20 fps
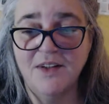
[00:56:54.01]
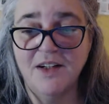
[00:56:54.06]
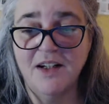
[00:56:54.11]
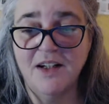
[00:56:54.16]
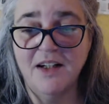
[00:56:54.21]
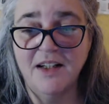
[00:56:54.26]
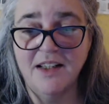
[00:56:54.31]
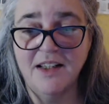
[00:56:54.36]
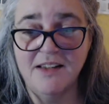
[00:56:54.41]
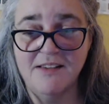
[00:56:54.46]

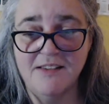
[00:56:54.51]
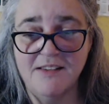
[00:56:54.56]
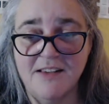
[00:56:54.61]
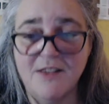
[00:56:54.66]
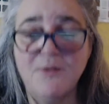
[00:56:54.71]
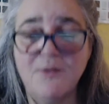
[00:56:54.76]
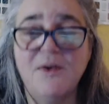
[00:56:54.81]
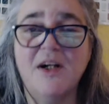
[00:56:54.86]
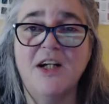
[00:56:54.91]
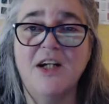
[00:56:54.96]
I can see
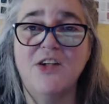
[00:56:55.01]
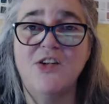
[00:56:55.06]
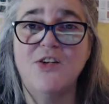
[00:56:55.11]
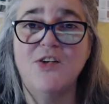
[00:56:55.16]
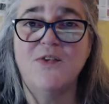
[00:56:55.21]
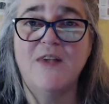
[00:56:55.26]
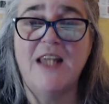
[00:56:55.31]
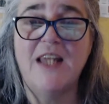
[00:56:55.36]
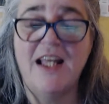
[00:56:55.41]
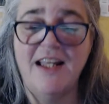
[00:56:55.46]
why you're
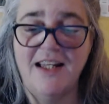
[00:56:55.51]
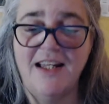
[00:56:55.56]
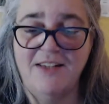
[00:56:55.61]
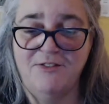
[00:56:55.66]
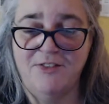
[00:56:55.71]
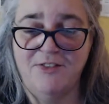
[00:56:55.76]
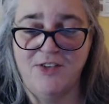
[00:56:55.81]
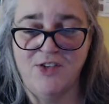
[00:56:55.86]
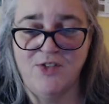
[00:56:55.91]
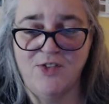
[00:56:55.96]
doing
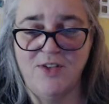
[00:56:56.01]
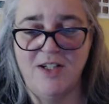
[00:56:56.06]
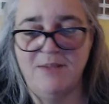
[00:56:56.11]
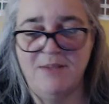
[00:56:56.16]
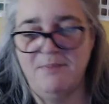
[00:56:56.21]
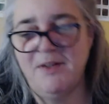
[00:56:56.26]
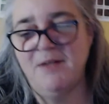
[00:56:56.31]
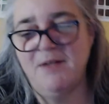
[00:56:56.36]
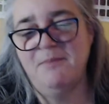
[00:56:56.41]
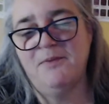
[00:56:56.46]
that for 20
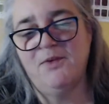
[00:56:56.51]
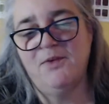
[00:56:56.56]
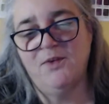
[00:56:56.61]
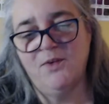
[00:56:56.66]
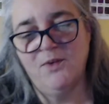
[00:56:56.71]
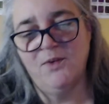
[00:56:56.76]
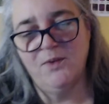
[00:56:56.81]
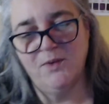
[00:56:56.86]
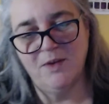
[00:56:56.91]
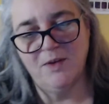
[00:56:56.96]
people.
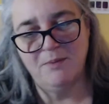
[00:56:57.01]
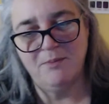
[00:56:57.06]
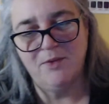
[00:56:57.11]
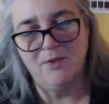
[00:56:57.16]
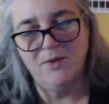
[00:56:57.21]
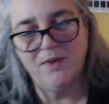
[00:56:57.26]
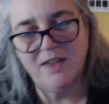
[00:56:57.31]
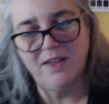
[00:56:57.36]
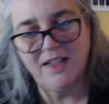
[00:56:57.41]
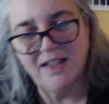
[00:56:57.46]
Holy
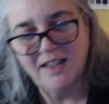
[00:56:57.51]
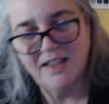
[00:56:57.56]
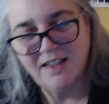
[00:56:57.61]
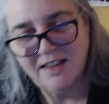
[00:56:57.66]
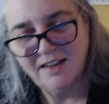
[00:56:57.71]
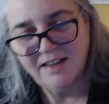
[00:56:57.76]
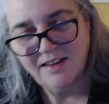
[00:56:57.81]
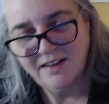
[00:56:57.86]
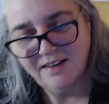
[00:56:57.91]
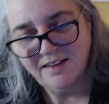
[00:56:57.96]
moly.
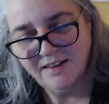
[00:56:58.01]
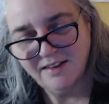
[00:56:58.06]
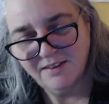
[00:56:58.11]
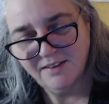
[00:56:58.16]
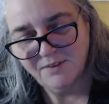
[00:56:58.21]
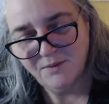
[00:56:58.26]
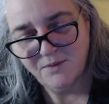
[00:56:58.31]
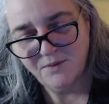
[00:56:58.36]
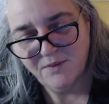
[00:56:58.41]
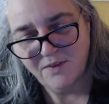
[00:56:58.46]

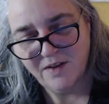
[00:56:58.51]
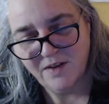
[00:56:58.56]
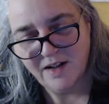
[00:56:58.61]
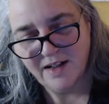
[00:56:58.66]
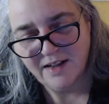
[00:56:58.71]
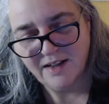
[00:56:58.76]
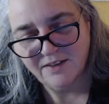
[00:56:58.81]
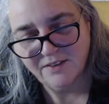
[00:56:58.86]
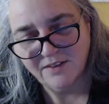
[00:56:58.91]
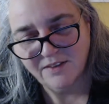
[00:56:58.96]

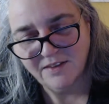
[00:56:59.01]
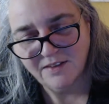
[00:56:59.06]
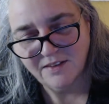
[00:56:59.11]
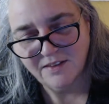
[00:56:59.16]
Wild.